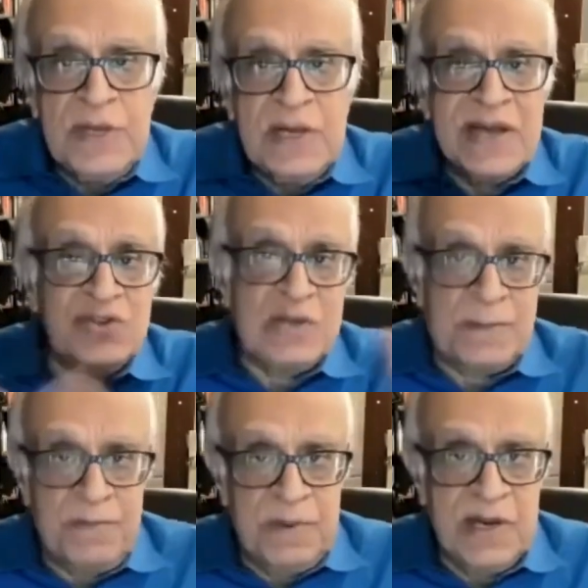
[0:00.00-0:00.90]
be hushed
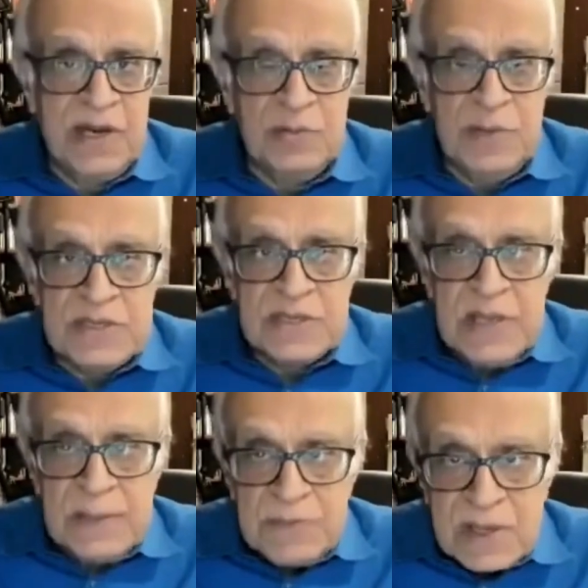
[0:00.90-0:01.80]
up and to be
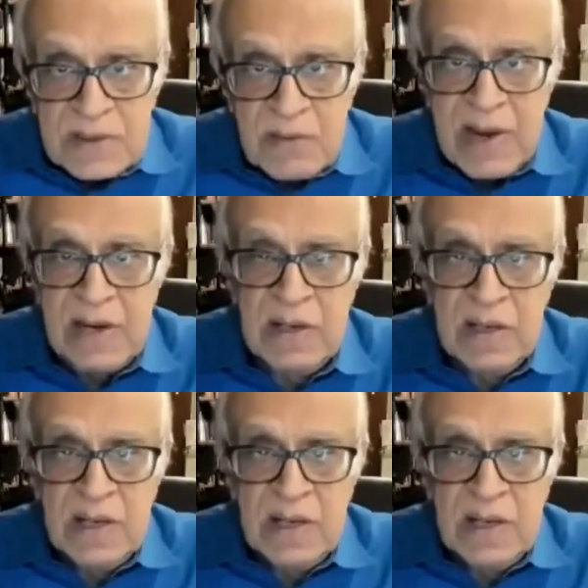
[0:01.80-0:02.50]
slipped under the rug